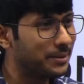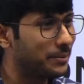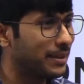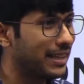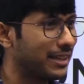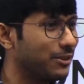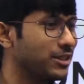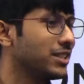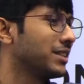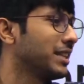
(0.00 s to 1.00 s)
him, like he was
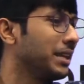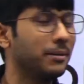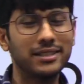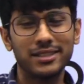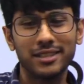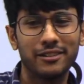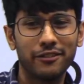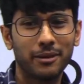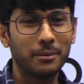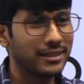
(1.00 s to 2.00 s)
just 3 benches away
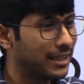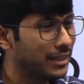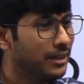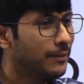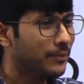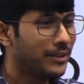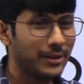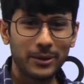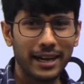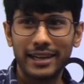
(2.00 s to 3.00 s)
from me. I was like, you
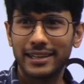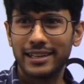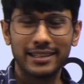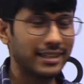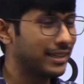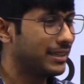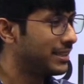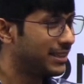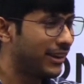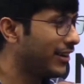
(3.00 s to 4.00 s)
know, like he
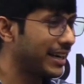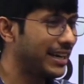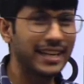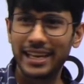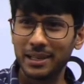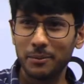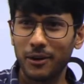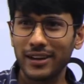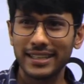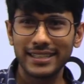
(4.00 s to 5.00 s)
did not write any
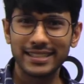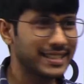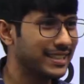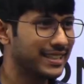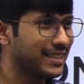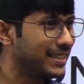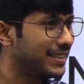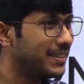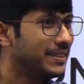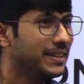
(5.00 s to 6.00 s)
mock tests,
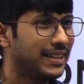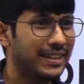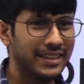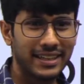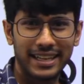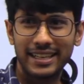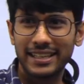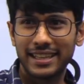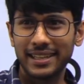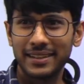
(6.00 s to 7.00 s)

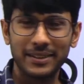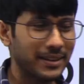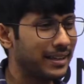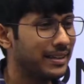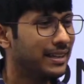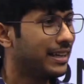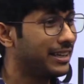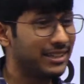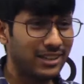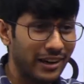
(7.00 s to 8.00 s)
anything. Okay,
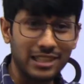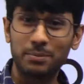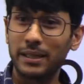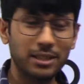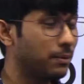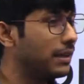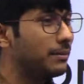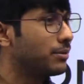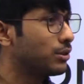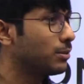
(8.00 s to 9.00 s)
he did not expect his
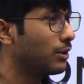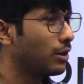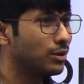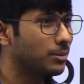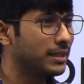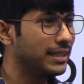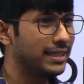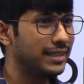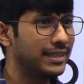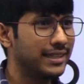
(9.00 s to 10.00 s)
prelims to be also
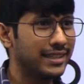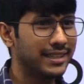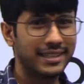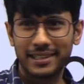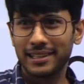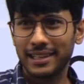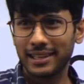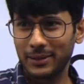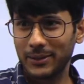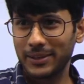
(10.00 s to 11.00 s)
be like,
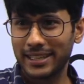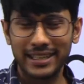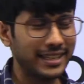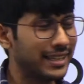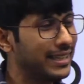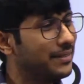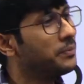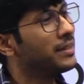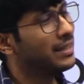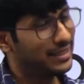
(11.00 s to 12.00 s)
you know, clearing.
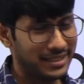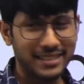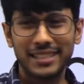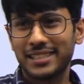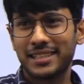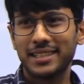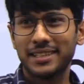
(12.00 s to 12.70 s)
It just